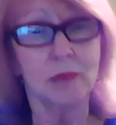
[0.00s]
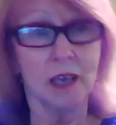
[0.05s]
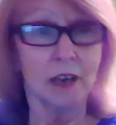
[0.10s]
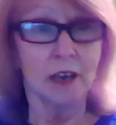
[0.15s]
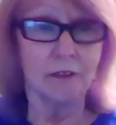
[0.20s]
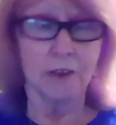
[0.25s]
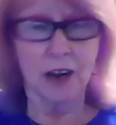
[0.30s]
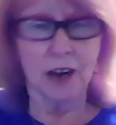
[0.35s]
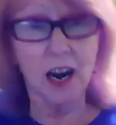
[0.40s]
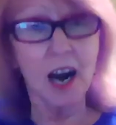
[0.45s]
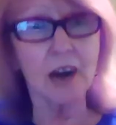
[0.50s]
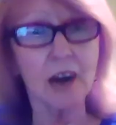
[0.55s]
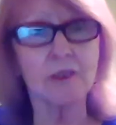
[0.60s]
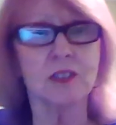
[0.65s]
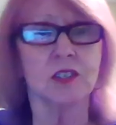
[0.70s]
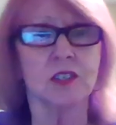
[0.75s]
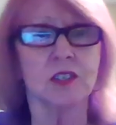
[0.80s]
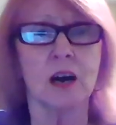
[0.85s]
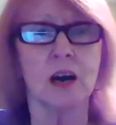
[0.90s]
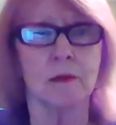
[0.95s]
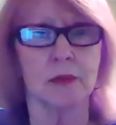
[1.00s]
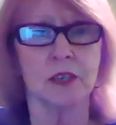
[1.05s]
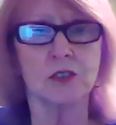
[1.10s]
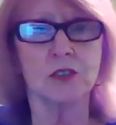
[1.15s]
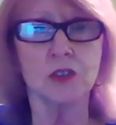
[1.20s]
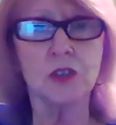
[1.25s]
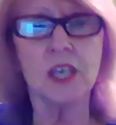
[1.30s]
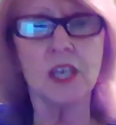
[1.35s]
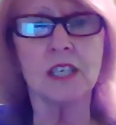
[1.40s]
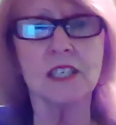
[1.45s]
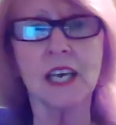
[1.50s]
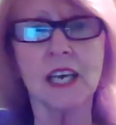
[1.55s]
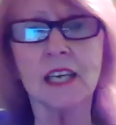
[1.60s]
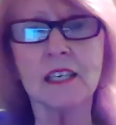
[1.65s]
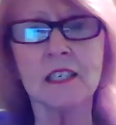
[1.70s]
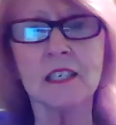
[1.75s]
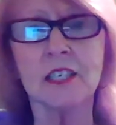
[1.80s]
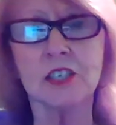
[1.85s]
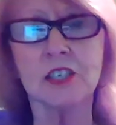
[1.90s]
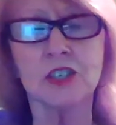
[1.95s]
if a car is coming. So they take
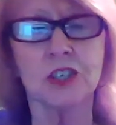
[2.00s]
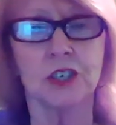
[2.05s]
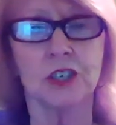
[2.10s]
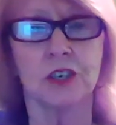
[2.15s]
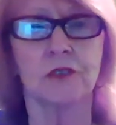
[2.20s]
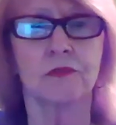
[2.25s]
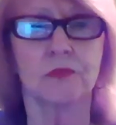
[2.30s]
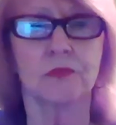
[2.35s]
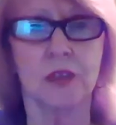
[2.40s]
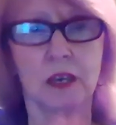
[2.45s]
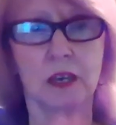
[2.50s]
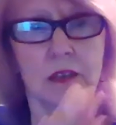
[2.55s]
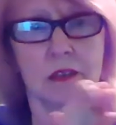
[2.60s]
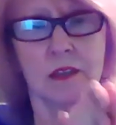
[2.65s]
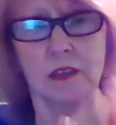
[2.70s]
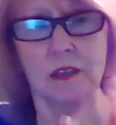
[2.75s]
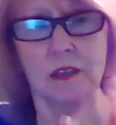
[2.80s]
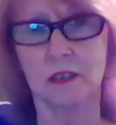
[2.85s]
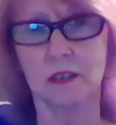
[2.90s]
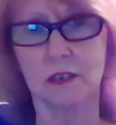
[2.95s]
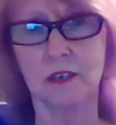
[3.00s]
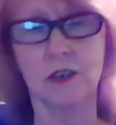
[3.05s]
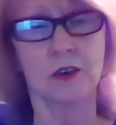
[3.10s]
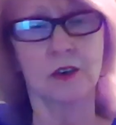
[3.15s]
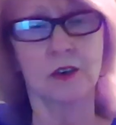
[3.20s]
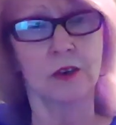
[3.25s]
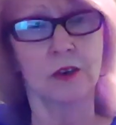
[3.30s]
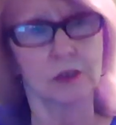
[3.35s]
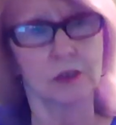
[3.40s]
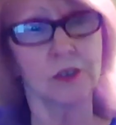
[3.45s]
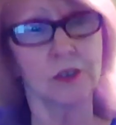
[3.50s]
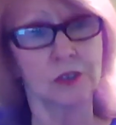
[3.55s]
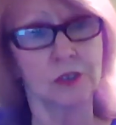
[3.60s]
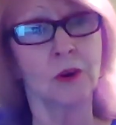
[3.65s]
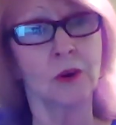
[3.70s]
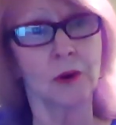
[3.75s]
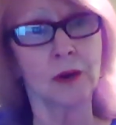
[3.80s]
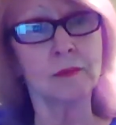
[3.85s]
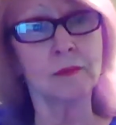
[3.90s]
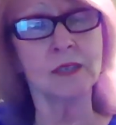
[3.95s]
initiative. Do you
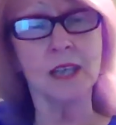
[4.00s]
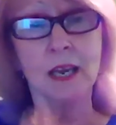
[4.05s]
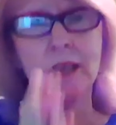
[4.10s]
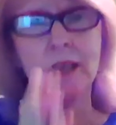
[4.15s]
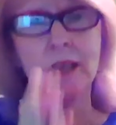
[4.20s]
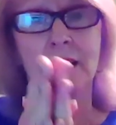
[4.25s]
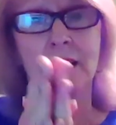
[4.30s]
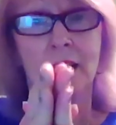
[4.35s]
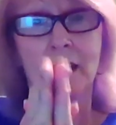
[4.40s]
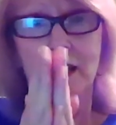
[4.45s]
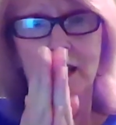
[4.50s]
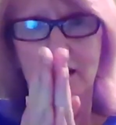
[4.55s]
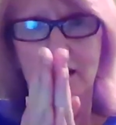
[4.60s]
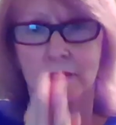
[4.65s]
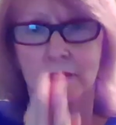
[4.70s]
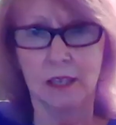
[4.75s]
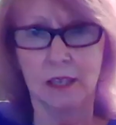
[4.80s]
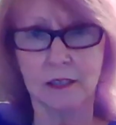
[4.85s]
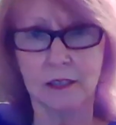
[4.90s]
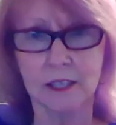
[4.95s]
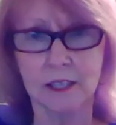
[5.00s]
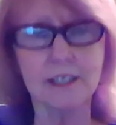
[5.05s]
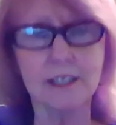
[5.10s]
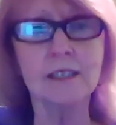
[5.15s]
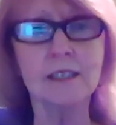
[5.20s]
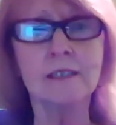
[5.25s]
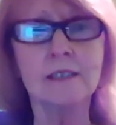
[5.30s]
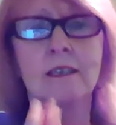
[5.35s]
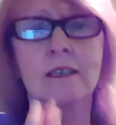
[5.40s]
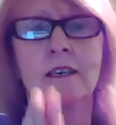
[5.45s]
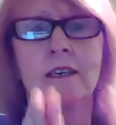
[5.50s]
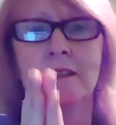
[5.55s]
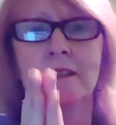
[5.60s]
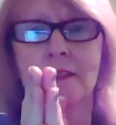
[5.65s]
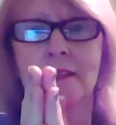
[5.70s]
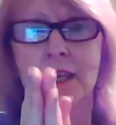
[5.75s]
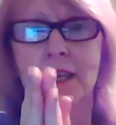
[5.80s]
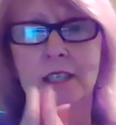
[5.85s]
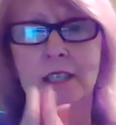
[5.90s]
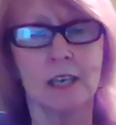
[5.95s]
know what I'm saying? Mm-hmm. They listen,
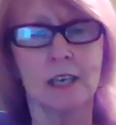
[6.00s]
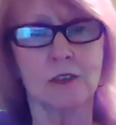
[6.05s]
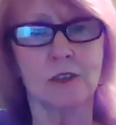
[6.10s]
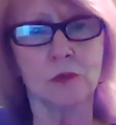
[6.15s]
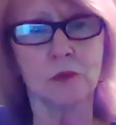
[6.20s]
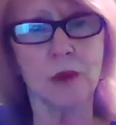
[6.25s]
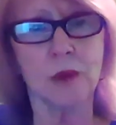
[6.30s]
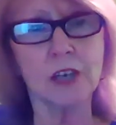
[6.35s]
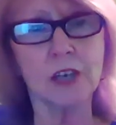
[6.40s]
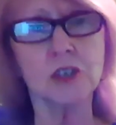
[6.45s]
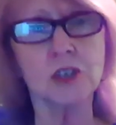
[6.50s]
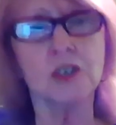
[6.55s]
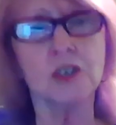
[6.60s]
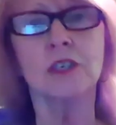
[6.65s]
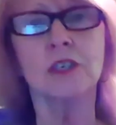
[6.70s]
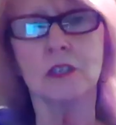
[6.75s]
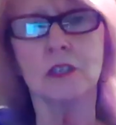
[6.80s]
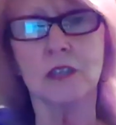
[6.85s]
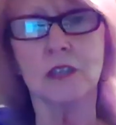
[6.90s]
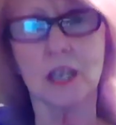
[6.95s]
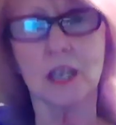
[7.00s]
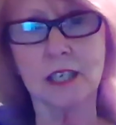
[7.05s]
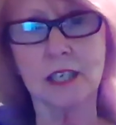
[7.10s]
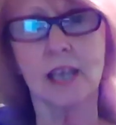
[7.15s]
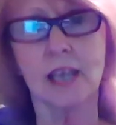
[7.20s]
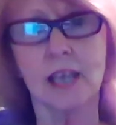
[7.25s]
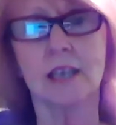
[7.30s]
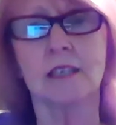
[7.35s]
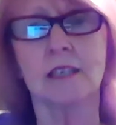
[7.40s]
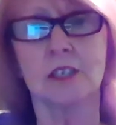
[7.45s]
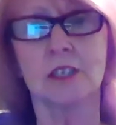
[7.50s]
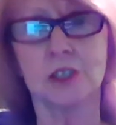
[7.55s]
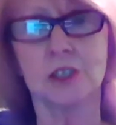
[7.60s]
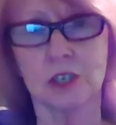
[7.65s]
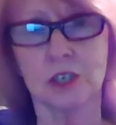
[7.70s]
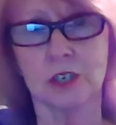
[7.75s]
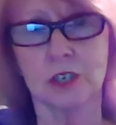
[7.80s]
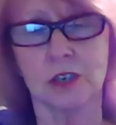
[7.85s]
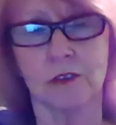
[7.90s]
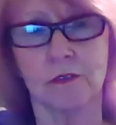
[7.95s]
they take direction, they take
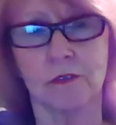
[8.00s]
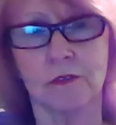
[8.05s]
initiative.